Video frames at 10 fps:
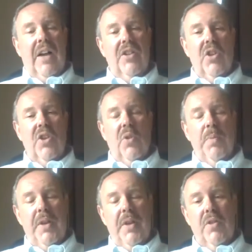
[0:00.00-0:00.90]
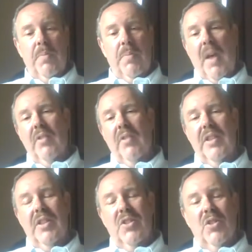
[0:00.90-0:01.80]
So Peter
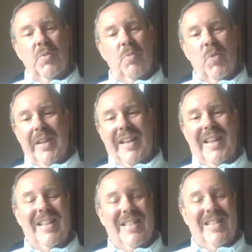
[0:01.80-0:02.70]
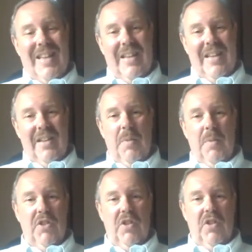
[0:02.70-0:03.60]
Capelli is going to be bringing his data
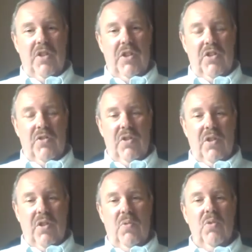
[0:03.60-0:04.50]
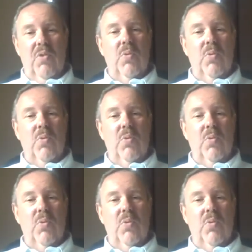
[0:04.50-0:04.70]
about generational cohorts.